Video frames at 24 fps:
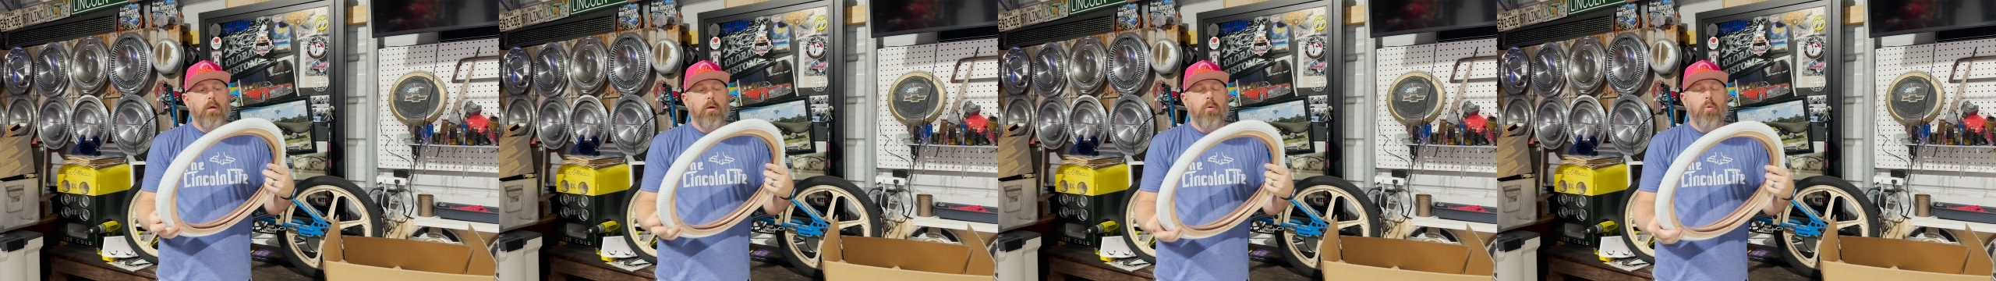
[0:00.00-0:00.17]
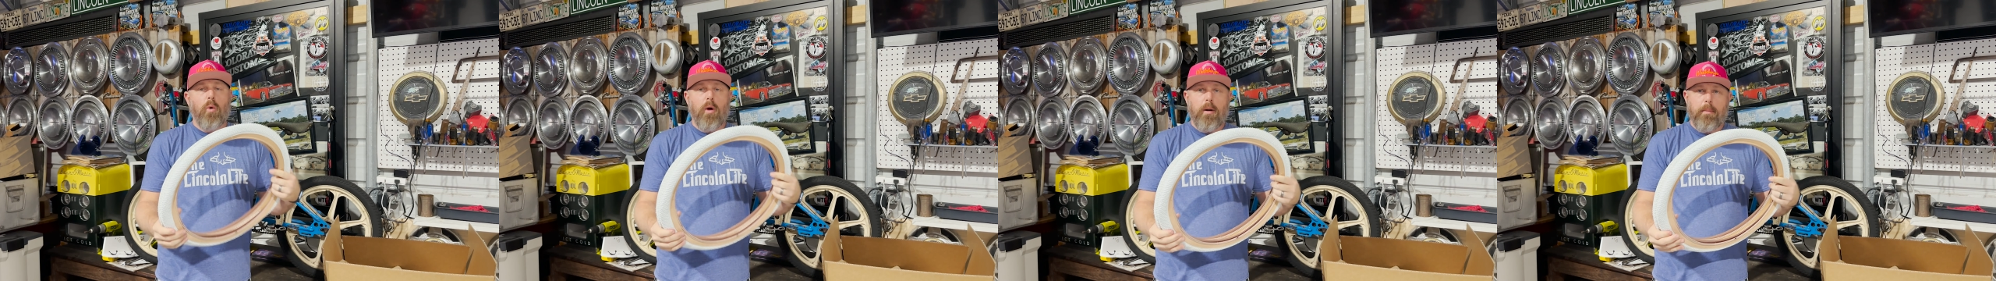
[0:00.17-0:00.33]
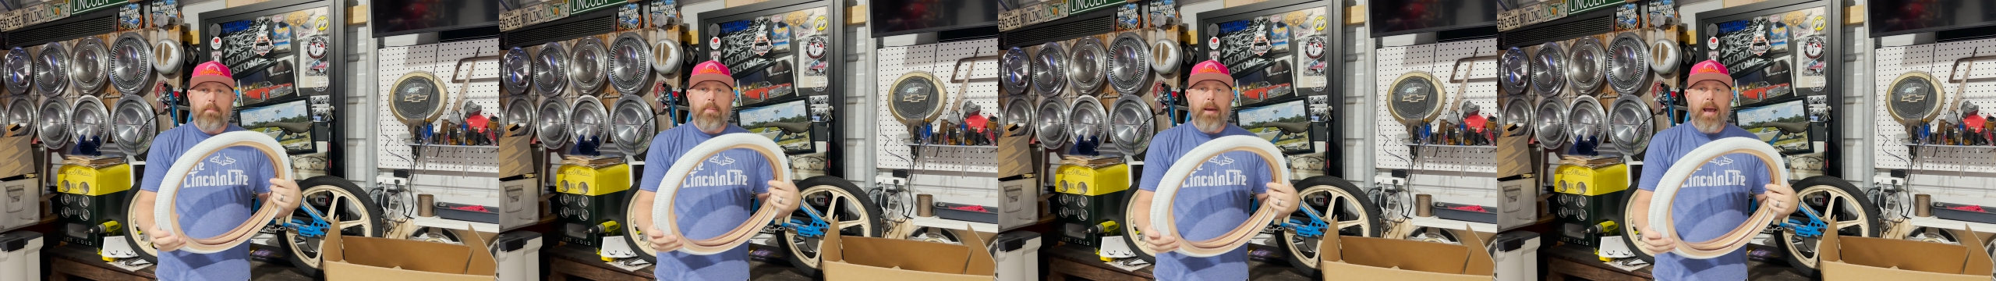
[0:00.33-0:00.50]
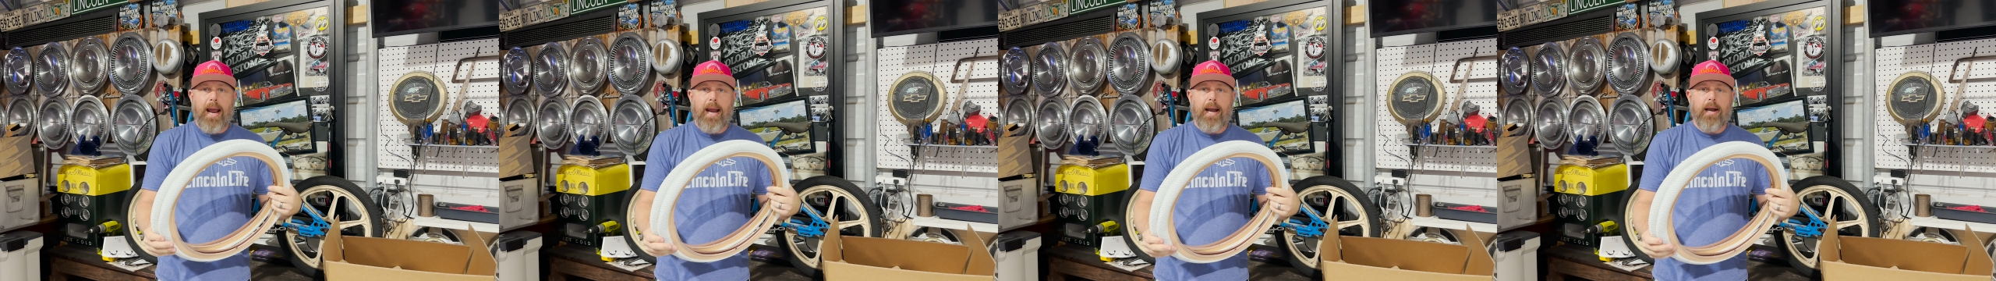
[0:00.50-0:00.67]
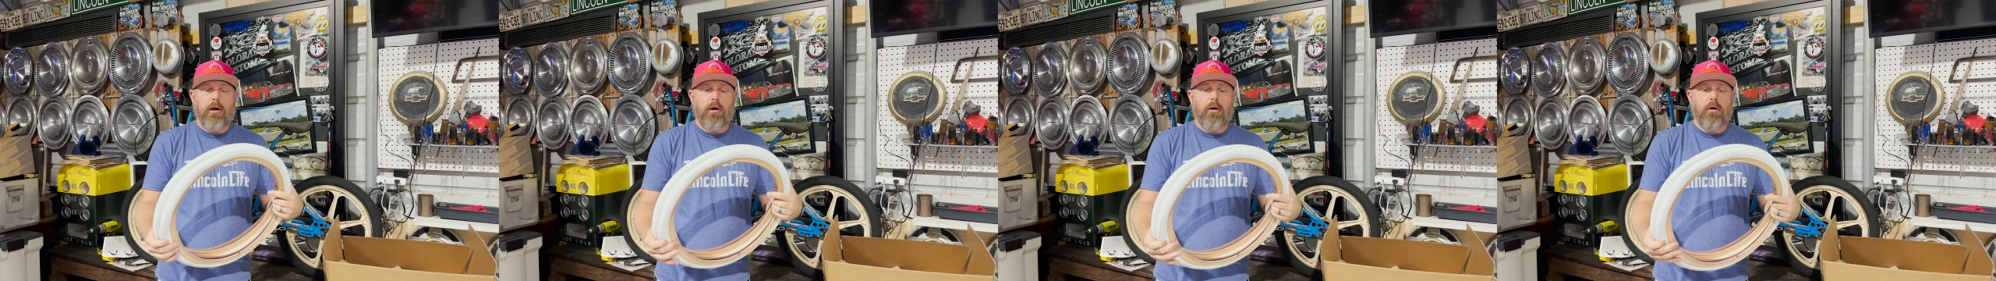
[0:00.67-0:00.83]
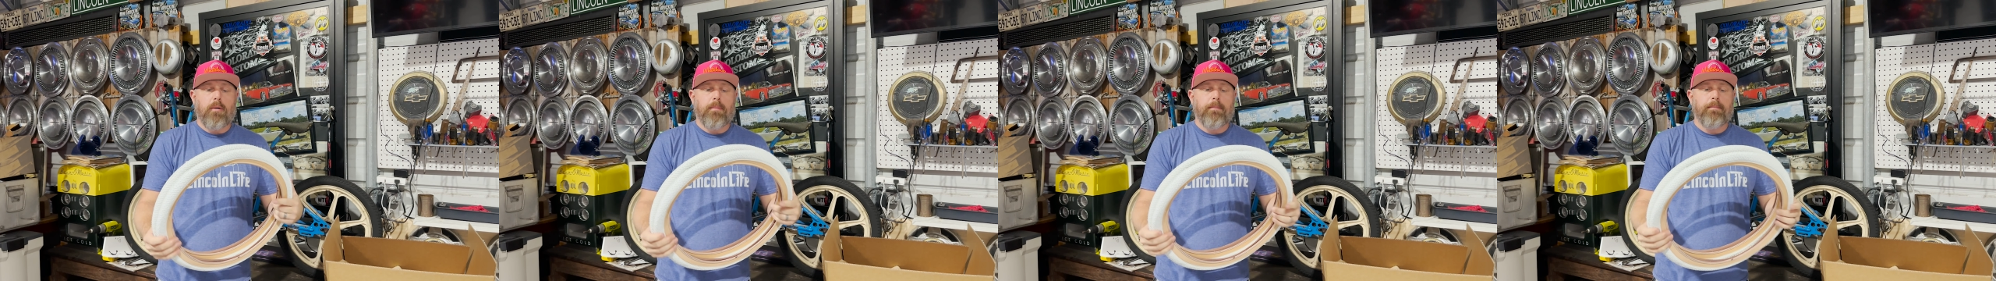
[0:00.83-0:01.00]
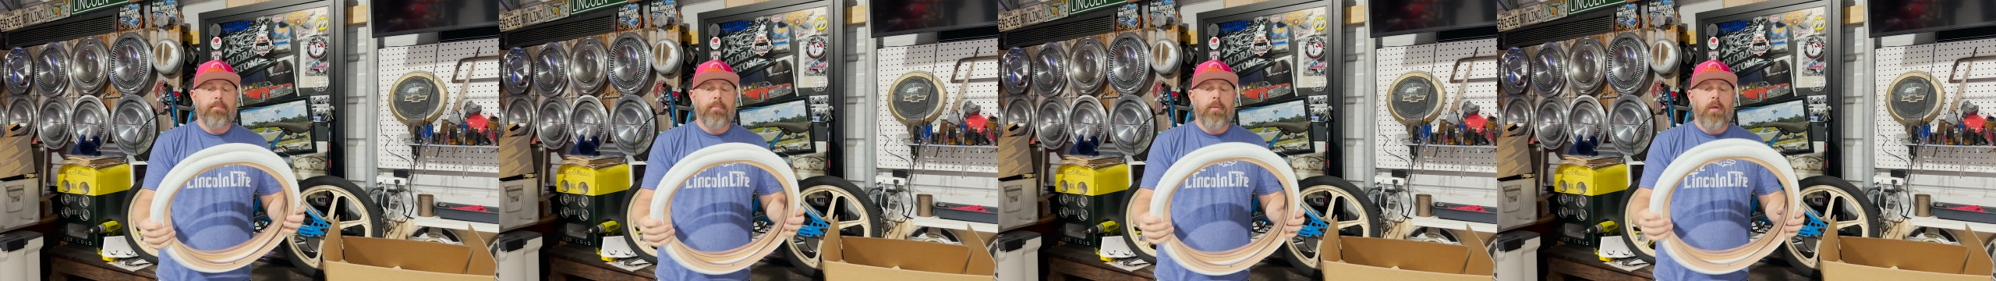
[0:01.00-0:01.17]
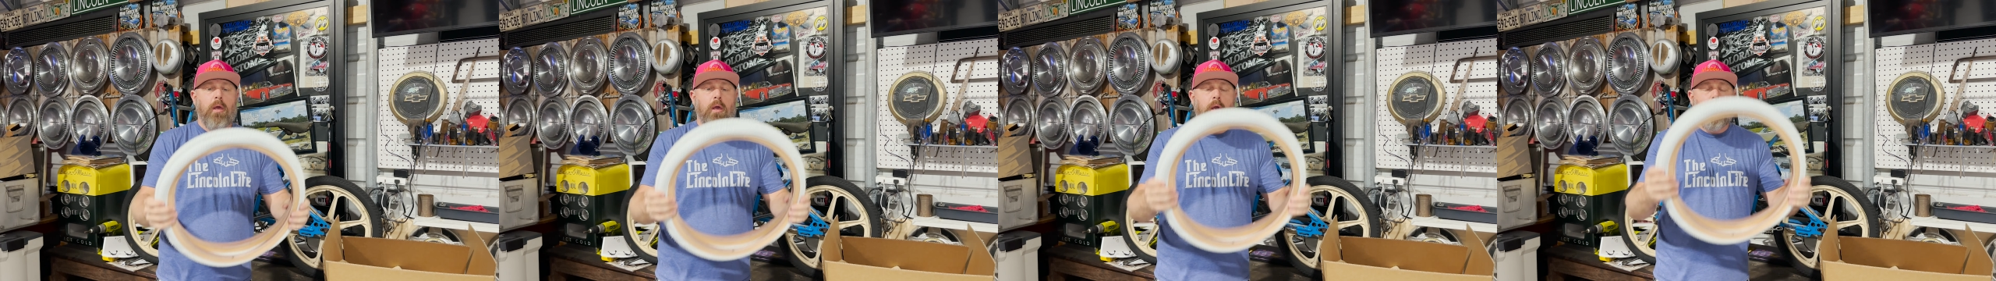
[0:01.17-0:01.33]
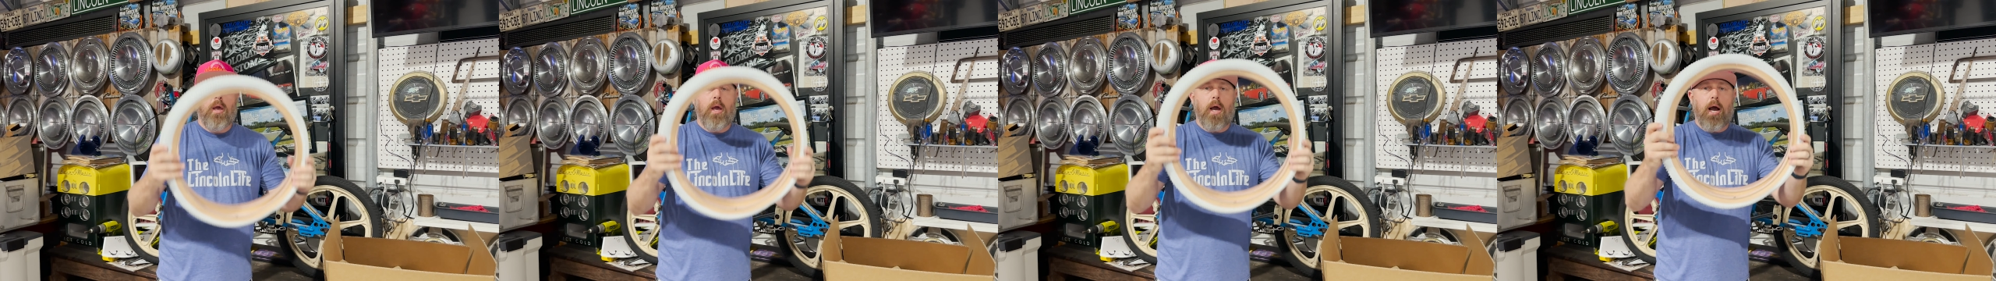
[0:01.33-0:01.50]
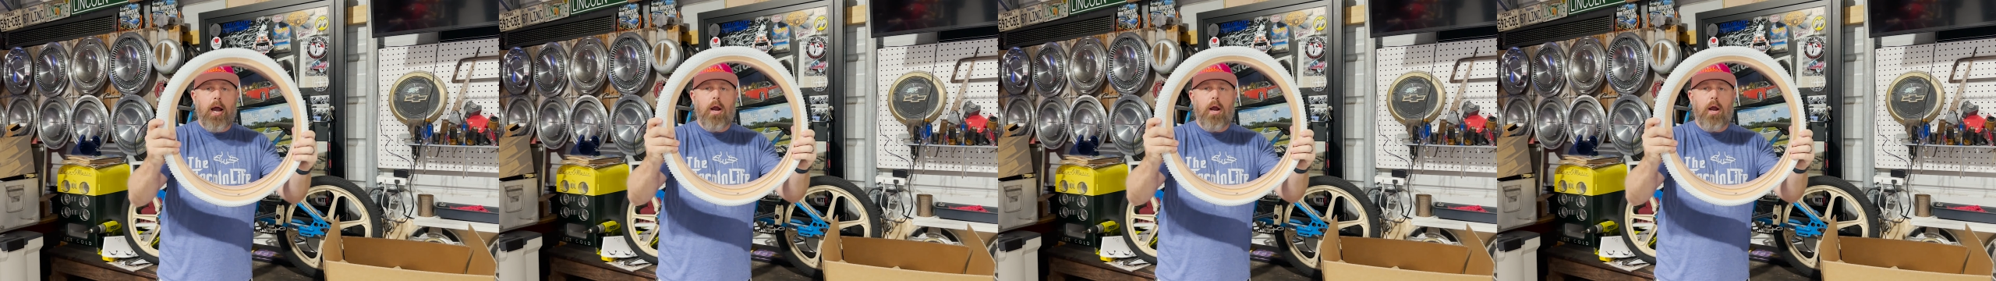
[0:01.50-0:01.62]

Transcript: one pair. I